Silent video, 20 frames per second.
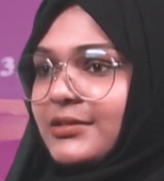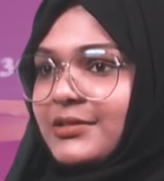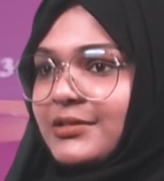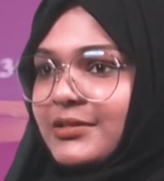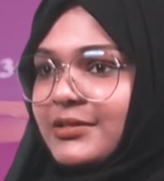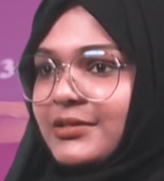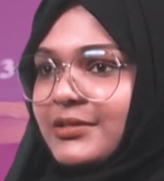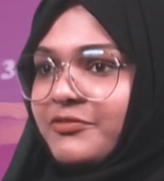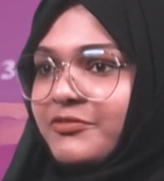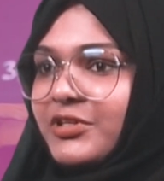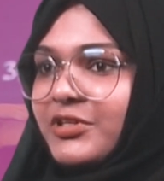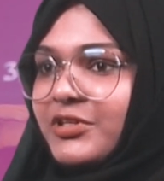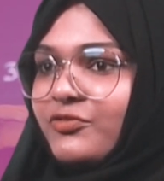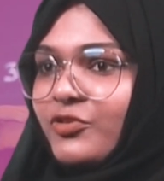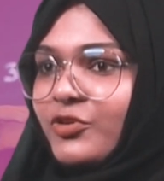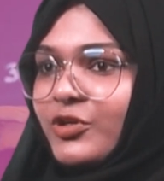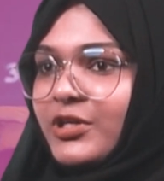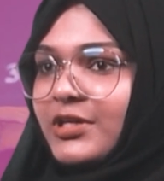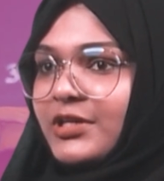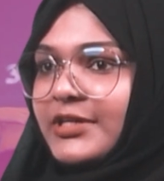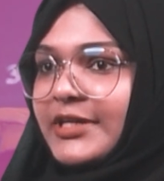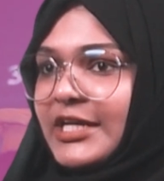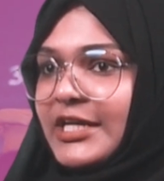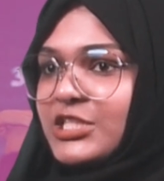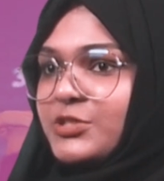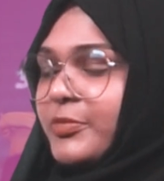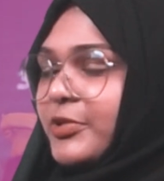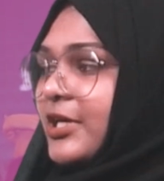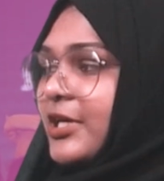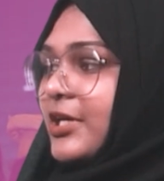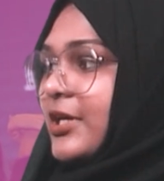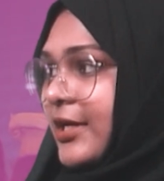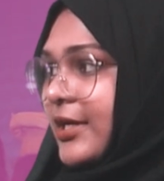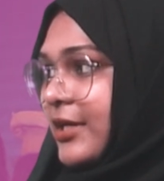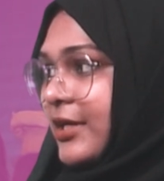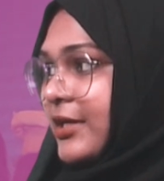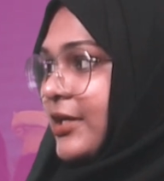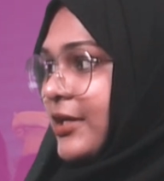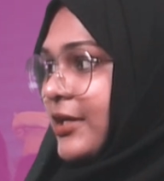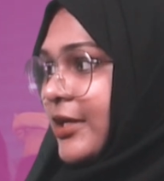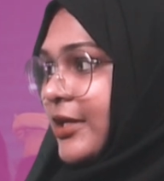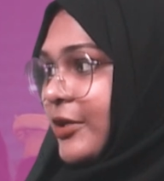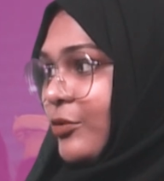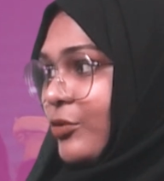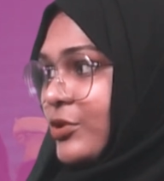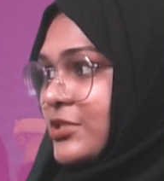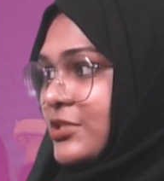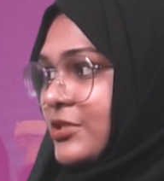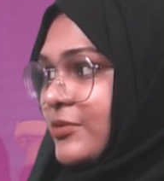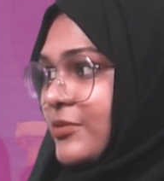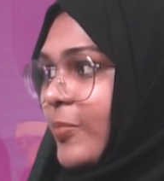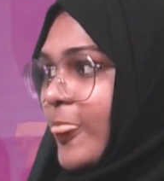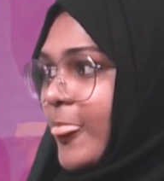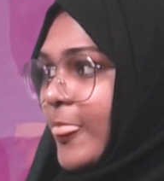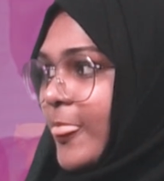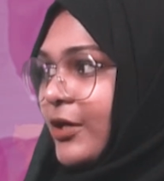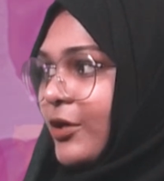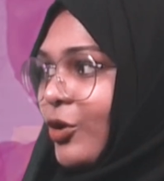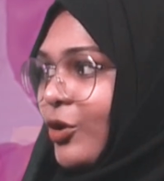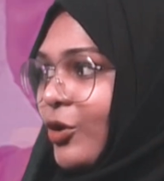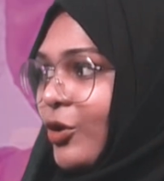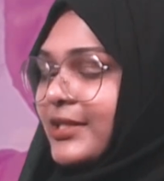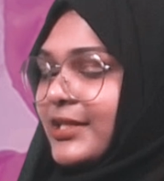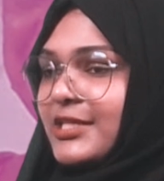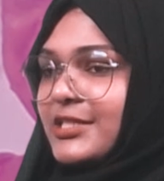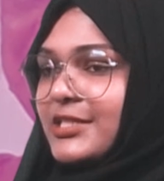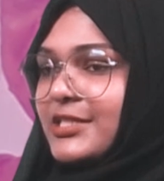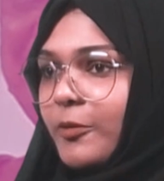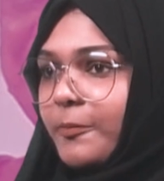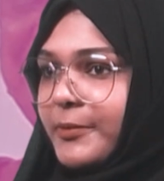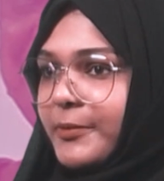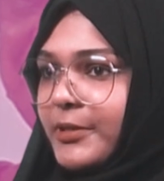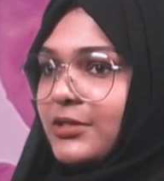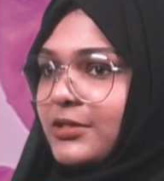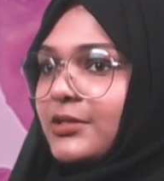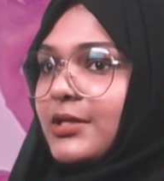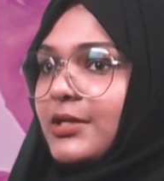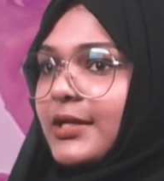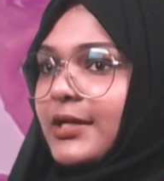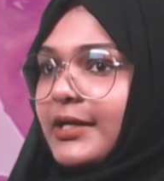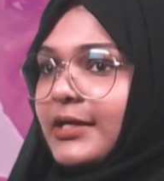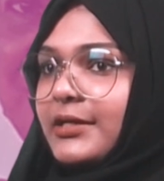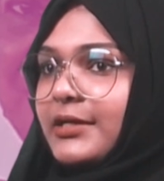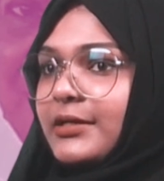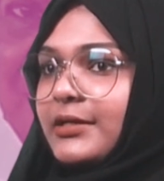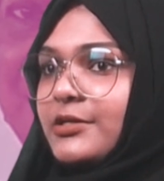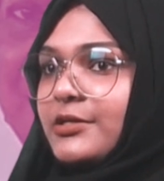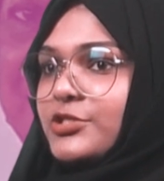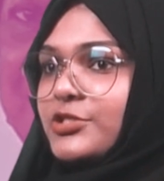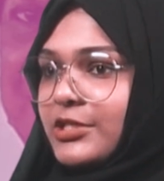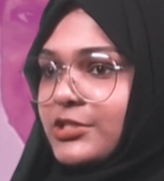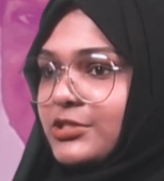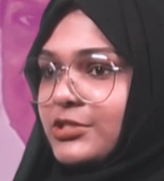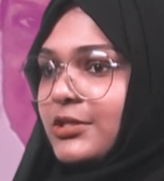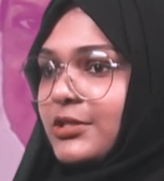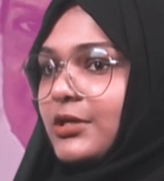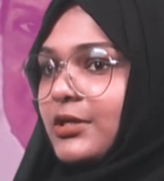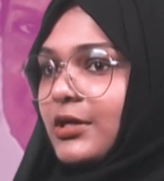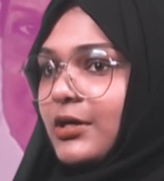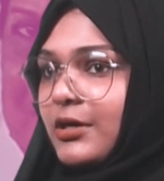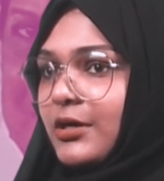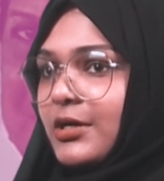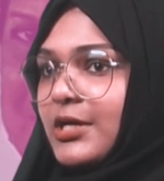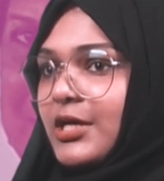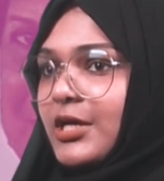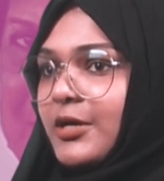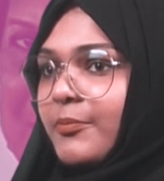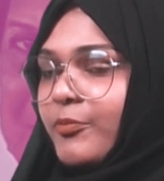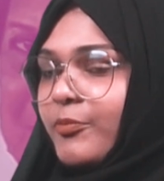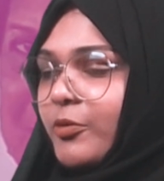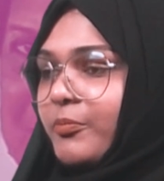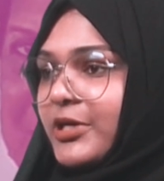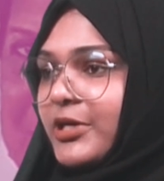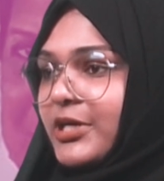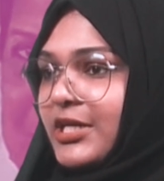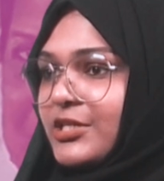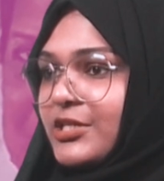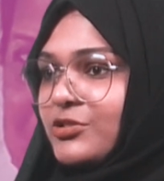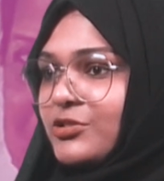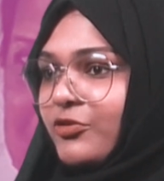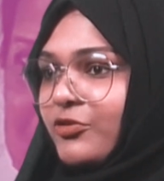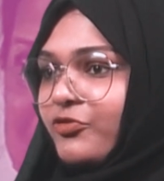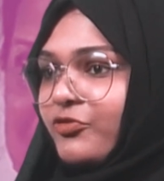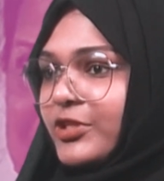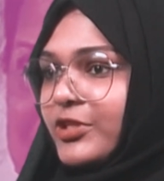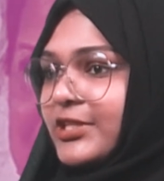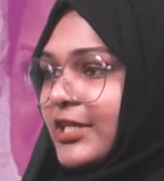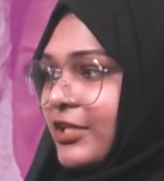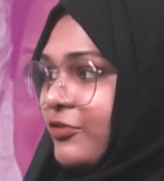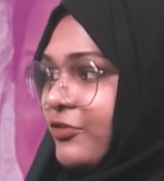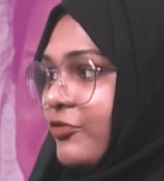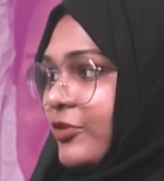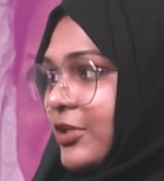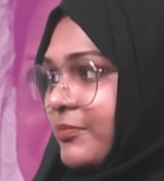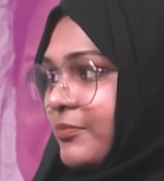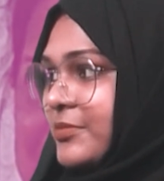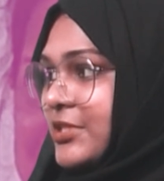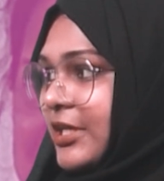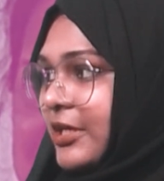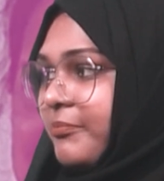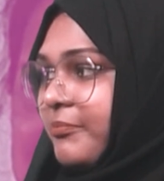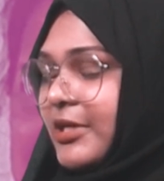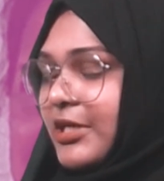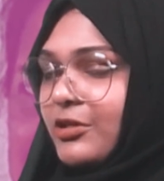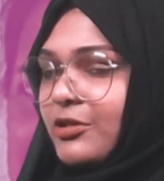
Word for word: even for transparent conducting diodes and all these optical and structural properties of thin films and metal